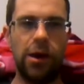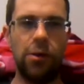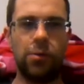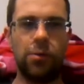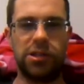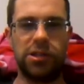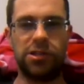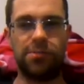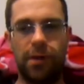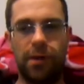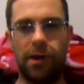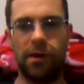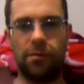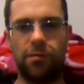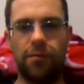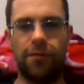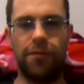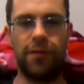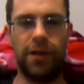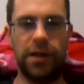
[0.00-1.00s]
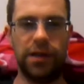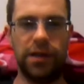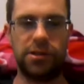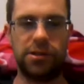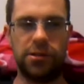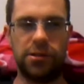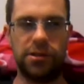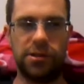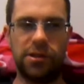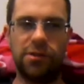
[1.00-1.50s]
which Spark prefers
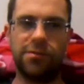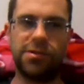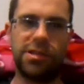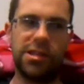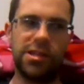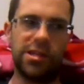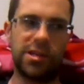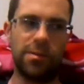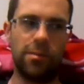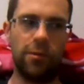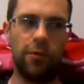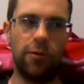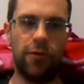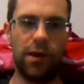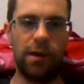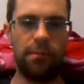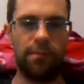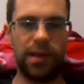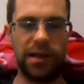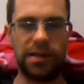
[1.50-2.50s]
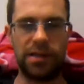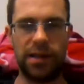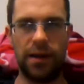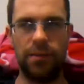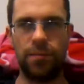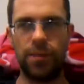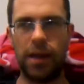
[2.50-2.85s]
because obviously she can move around better.